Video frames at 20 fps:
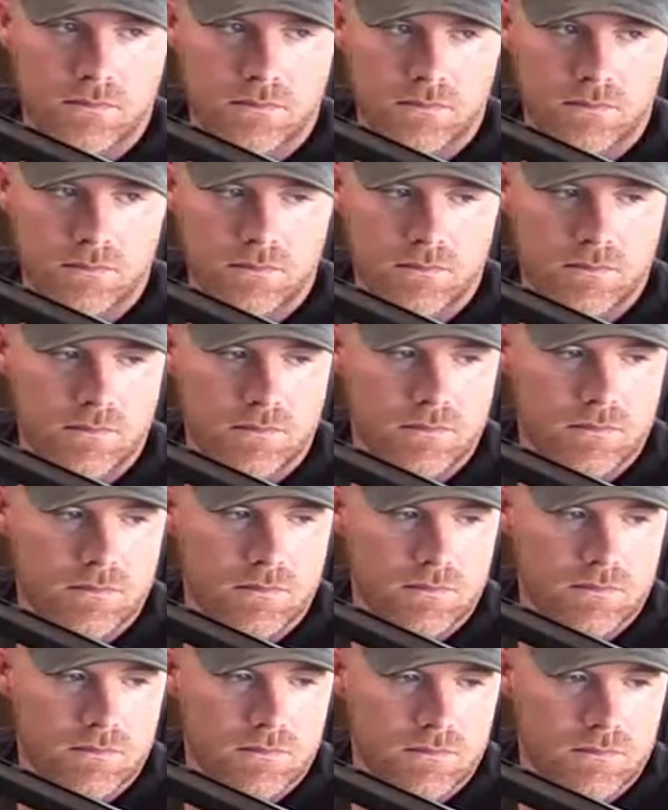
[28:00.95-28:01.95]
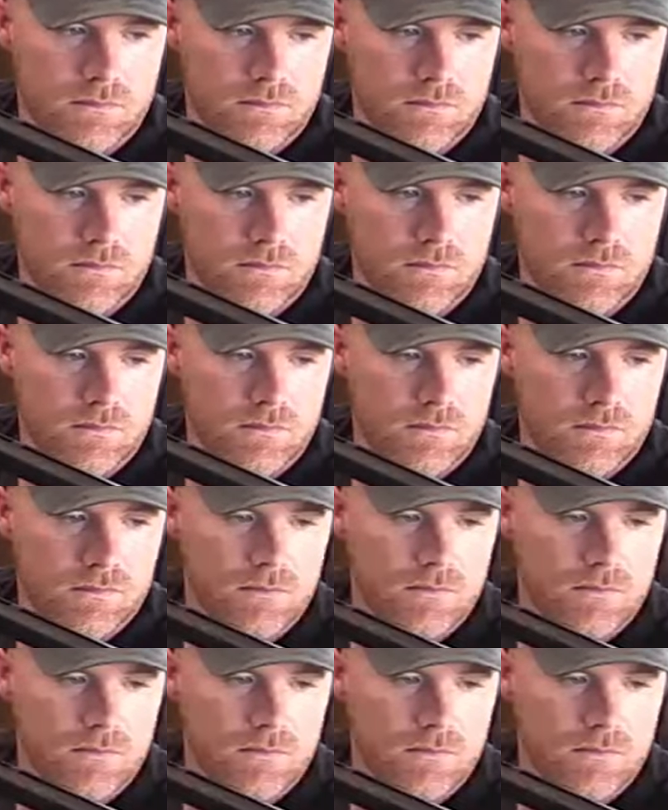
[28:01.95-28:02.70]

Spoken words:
No one is speaking in this clip.